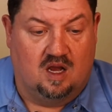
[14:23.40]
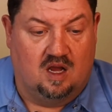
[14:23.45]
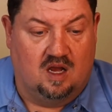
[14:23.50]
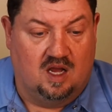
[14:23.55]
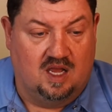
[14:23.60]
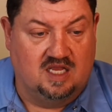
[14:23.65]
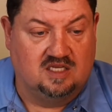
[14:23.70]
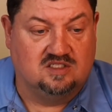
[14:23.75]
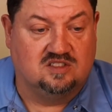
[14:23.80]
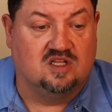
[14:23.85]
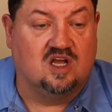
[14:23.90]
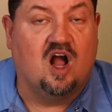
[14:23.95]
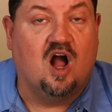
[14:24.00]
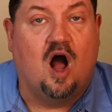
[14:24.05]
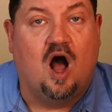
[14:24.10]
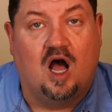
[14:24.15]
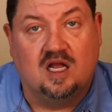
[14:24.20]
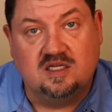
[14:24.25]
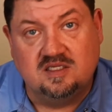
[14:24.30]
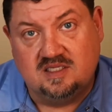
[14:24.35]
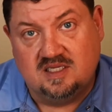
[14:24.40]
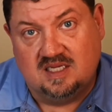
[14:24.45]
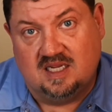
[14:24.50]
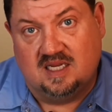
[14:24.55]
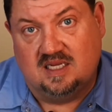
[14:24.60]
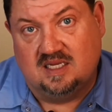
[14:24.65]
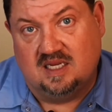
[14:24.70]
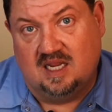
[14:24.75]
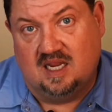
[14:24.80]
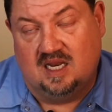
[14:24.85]
Is the content
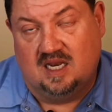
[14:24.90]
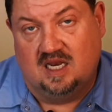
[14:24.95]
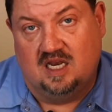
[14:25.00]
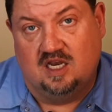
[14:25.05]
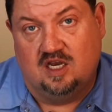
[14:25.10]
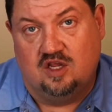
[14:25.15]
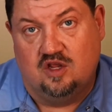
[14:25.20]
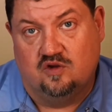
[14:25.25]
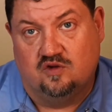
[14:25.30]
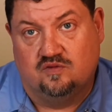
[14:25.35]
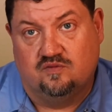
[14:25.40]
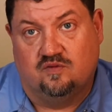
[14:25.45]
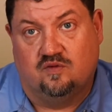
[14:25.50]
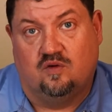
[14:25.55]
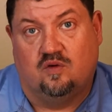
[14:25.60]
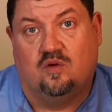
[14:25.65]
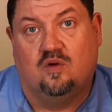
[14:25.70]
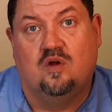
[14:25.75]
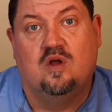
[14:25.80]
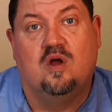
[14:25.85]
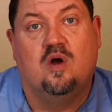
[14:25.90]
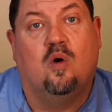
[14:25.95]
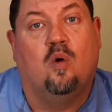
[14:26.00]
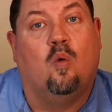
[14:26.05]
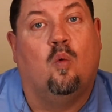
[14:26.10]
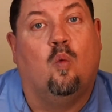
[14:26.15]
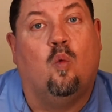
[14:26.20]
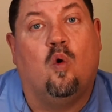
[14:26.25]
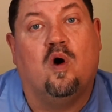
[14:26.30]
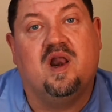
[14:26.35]
in it useful?
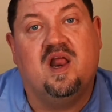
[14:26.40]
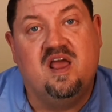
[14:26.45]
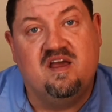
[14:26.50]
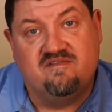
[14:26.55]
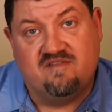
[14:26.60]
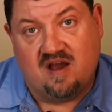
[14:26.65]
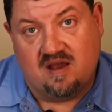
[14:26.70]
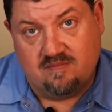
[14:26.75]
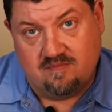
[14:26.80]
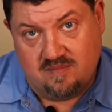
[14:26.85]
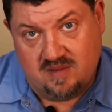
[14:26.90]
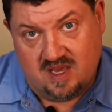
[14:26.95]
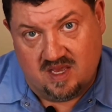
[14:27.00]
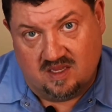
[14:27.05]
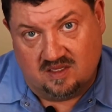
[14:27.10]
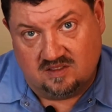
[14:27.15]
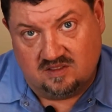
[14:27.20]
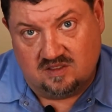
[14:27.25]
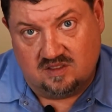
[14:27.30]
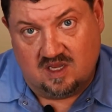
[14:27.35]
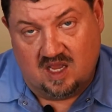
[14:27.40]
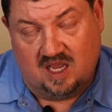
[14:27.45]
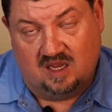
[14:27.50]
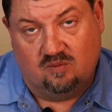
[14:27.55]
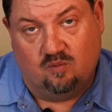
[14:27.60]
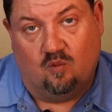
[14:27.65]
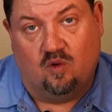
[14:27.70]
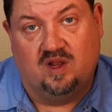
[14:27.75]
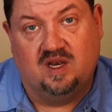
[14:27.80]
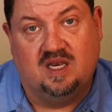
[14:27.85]
What have I missed, and
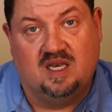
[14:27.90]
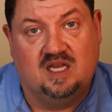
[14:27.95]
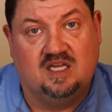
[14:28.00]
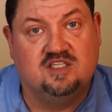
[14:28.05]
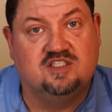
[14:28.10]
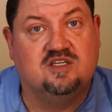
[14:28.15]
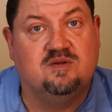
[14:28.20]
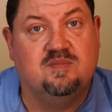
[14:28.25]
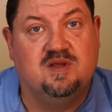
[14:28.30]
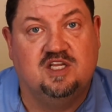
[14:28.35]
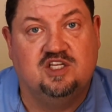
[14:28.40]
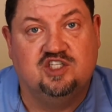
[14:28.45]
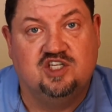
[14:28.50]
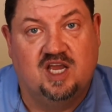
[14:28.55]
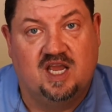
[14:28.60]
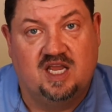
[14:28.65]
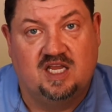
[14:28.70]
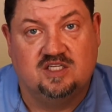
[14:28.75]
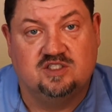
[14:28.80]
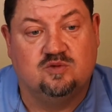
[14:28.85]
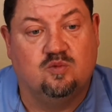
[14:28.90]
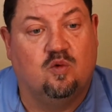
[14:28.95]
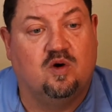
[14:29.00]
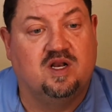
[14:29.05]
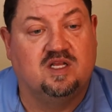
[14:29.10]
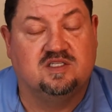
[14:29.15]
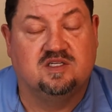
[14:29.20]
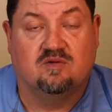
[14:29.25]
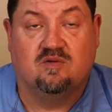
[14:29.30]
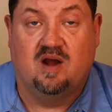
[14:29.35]
what needs to be changed? What
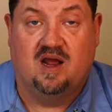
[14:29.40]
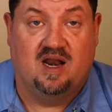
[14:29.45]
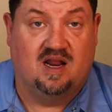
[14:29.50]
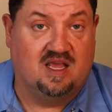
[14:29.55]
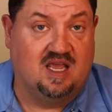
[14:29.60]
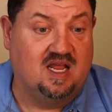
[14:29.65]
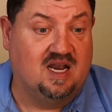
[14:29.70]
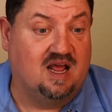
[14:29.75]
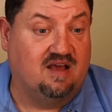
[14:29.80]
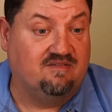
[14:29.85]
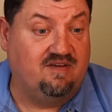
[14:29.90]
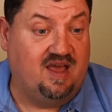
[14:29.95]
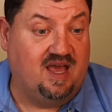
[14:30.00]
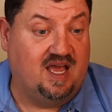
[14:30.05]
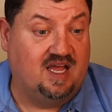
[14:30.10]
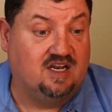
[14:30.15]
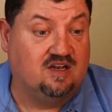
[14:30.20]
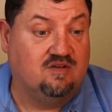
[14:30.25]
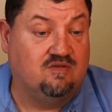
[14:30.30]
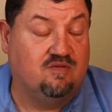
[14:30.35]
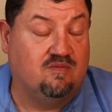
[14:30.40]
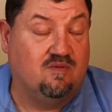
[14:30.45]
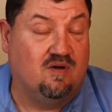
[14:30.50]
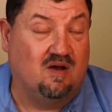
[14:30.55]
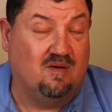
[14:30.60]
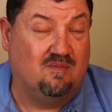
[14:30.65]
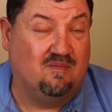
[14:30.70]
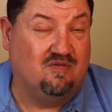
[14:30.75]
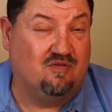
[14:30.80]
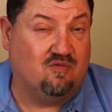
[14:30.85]
isn't right? Again, I've had
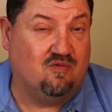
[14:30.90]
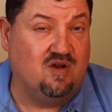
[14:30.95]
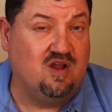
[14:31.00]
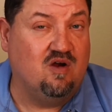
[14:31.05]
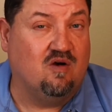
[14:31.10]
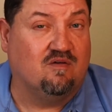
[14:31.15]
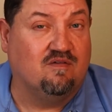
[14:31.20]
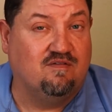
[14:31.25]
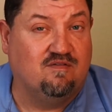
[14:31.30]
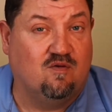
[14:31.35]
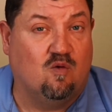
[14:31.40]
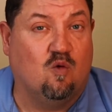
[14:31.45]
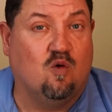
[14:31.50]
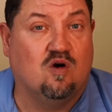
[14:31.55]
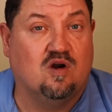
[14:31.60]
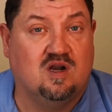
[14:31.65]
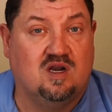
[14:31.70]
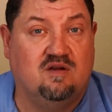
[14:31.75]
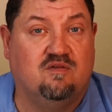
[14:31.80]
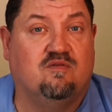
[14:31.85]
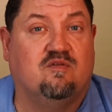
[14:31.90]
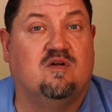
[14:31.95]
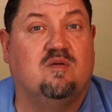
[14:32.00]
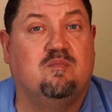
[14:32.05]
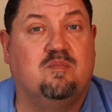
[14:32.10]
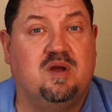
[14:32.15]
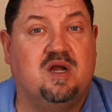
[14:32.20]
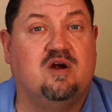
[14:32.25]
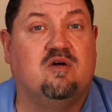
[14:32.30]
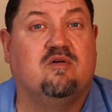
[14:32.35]
3 or 4 different
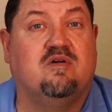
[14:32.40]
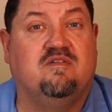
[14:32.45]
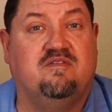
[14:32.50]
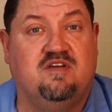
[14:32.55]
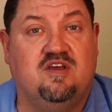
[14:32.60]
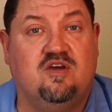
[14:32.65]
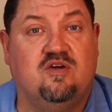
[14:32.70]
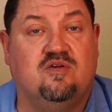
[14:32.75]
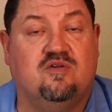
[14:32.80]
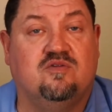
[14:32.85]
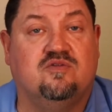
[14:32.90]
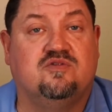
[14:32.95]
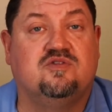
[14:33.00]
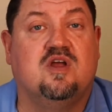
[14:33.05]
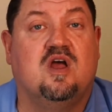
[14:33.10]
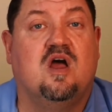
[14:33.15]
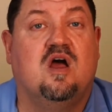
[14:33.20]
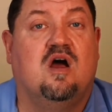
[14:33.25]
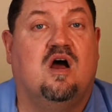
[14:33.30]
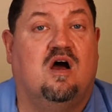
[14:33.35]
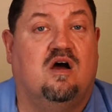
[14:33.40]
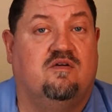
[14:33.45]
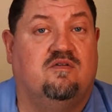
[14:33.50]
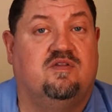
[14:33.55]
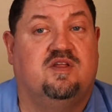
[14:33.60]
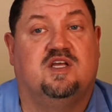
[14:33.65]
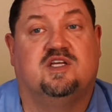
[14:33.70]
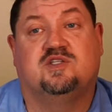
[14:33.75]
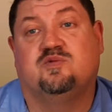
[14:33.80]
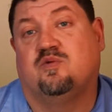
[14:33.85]
peer reviews of
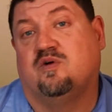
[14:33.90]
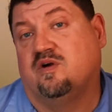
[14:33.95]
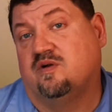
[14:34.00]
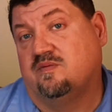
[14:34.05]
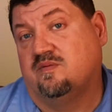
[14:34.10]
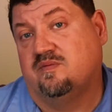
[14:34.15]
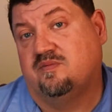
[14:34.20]
this where